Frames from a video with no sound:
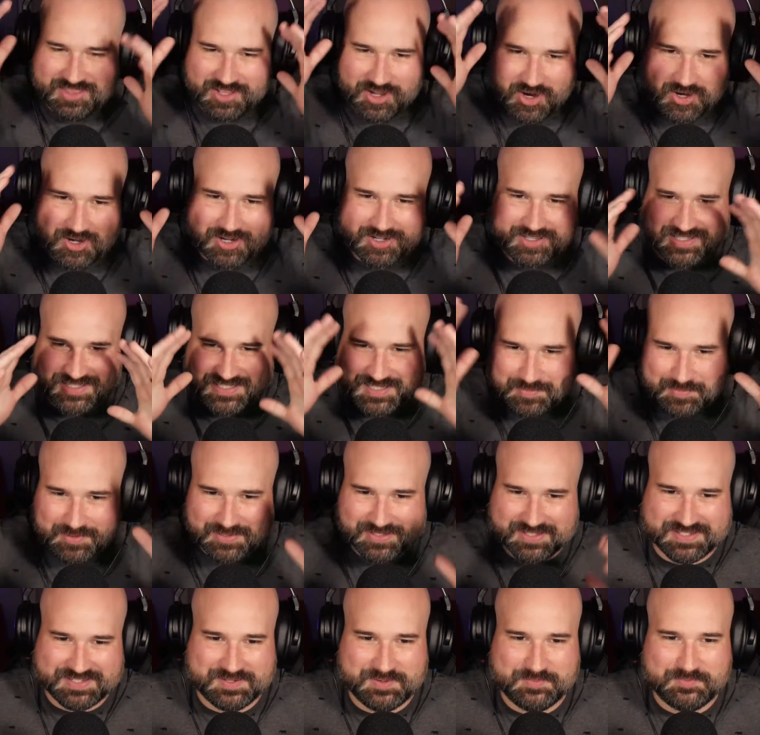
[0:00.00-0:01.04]
art, the
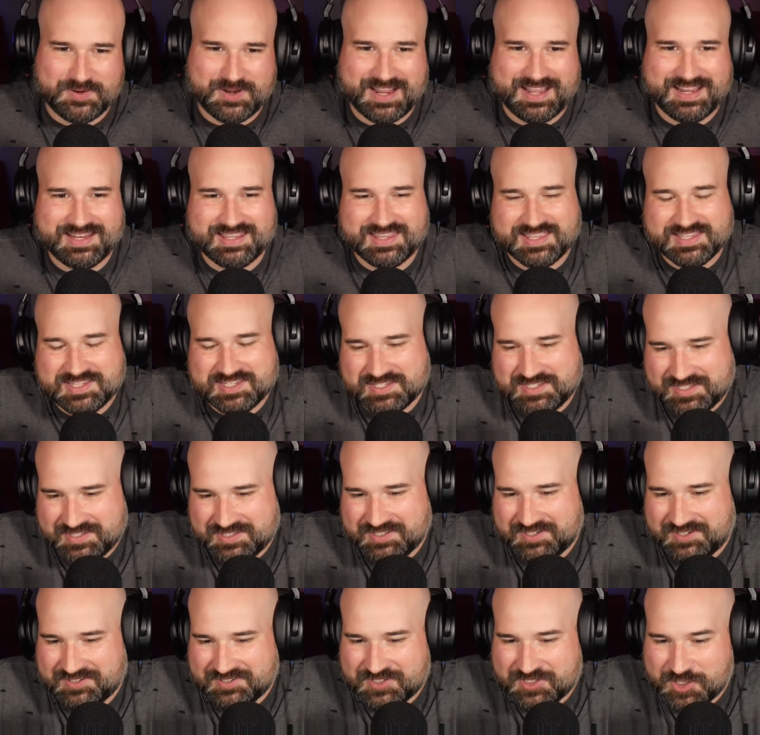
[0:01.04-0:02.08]
symbolism, right? This is a
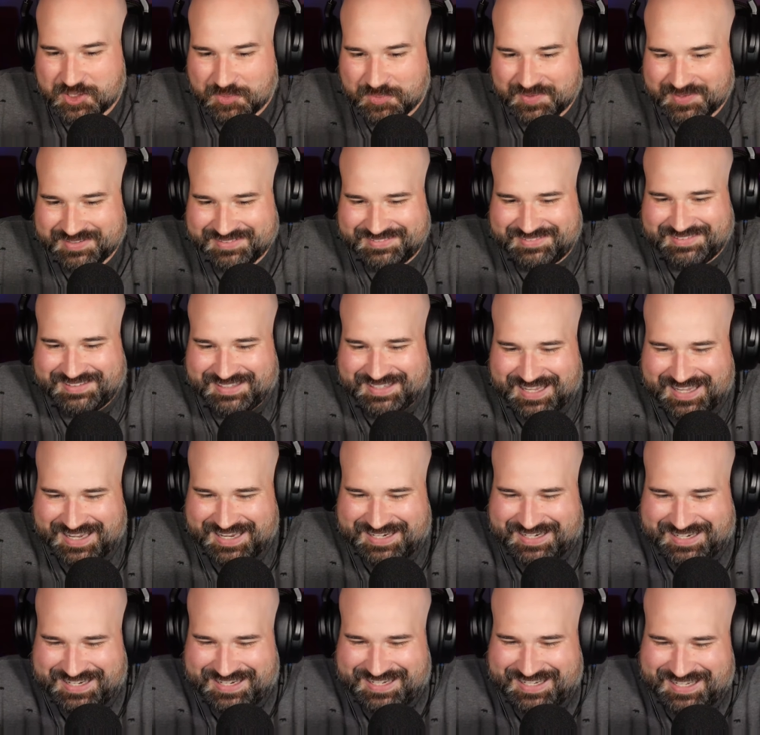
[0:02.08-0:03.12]
little mm-hmm. stupid.
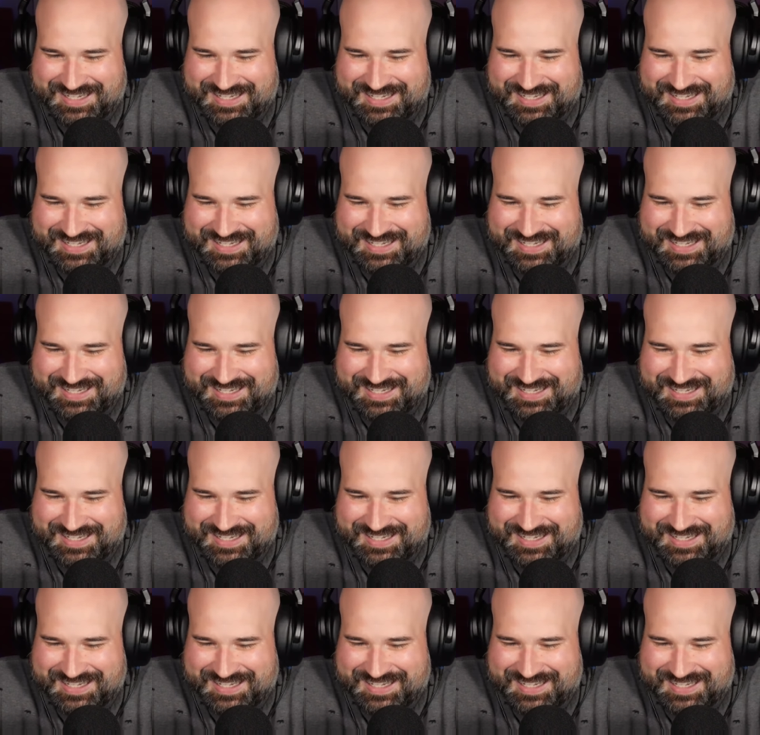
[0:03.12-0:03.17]
Mm-hmm.